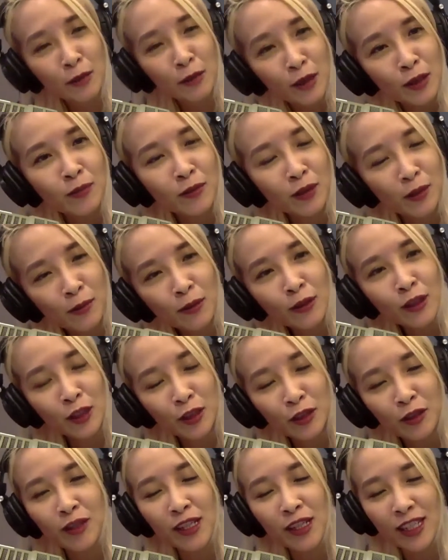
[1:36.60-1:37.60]
The most
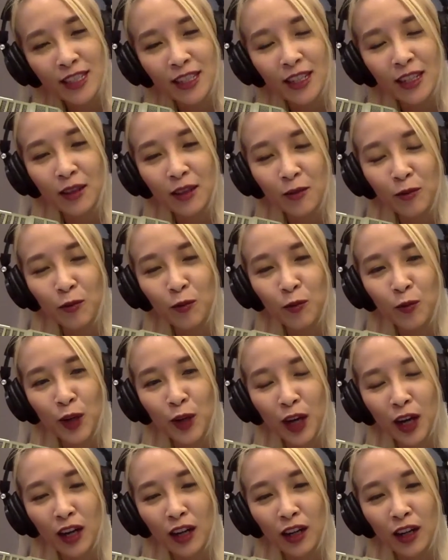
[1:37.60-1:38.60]
curious thing
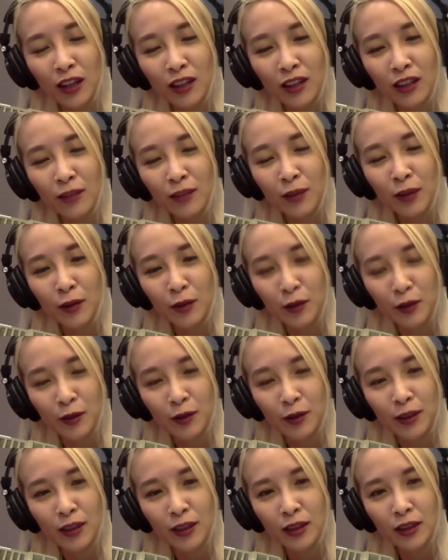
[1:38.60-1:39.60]
about you
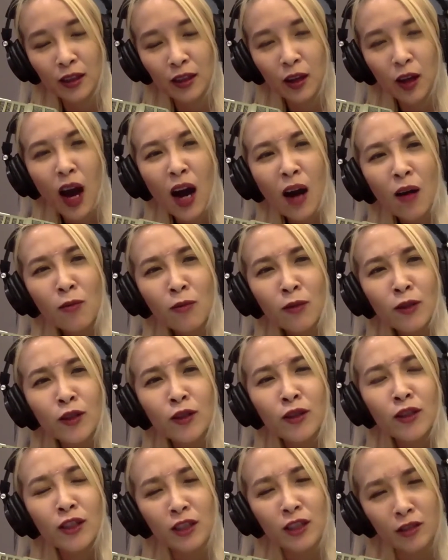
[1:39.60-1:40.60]
is, how would you
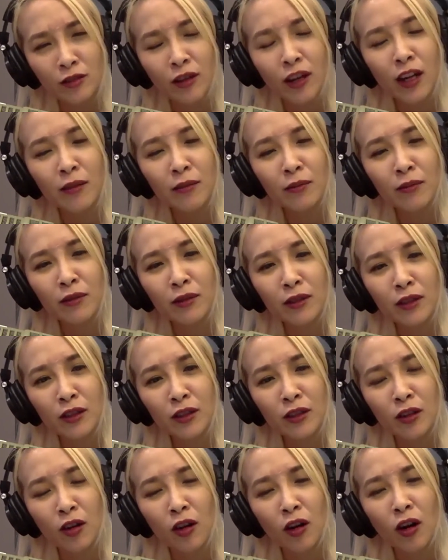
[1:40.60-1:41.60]
describe
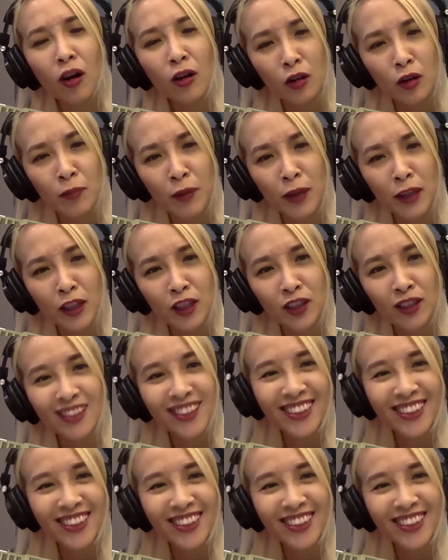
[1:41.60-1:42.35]
your occupation?